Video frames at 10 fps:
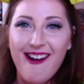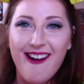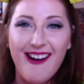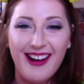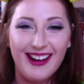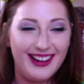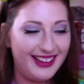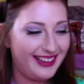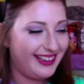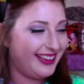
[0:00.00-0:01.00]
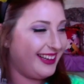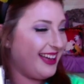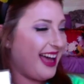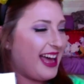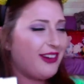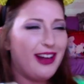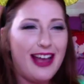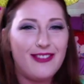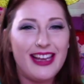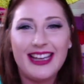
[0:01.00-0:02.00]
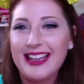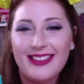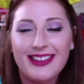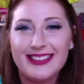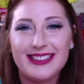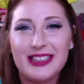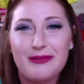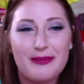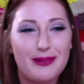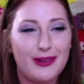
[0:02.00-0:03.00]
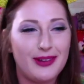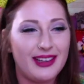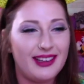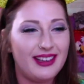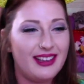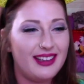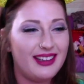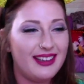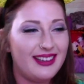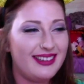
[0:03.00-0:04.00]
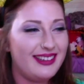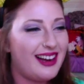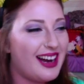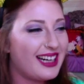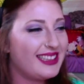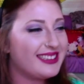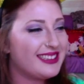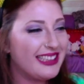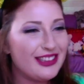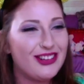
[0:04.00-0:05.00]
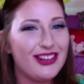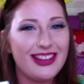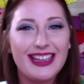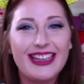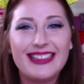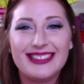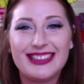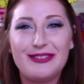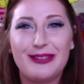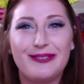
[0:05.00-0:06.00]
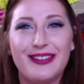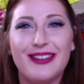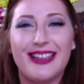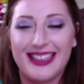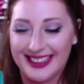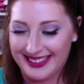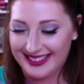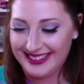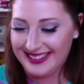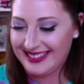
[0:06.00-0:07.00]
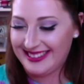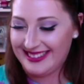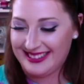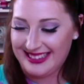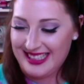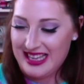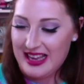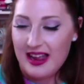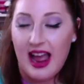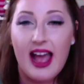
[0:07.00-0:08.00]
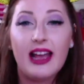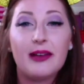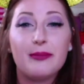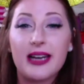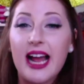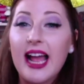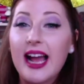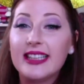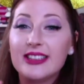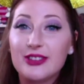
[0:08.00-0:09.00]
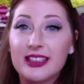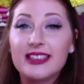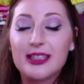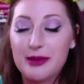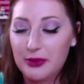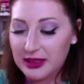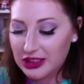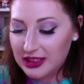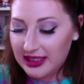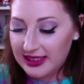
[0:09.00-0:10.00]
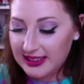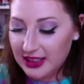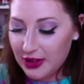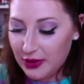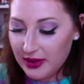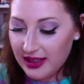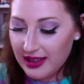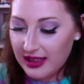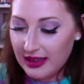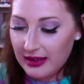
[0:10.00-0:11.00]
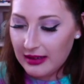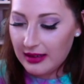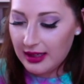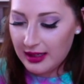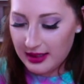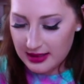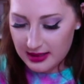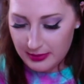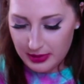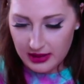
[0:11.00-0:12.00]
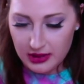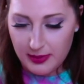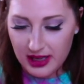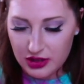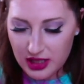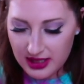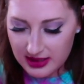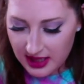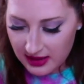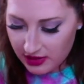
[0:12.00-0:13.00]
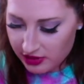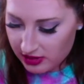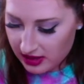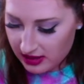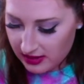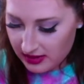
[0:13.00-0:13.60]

I don't have anything Sleeping Beauty. Not a single thing Sleeping Beauty. Hey, but I asked for this on my wish list, so it is. Man, she is in there good.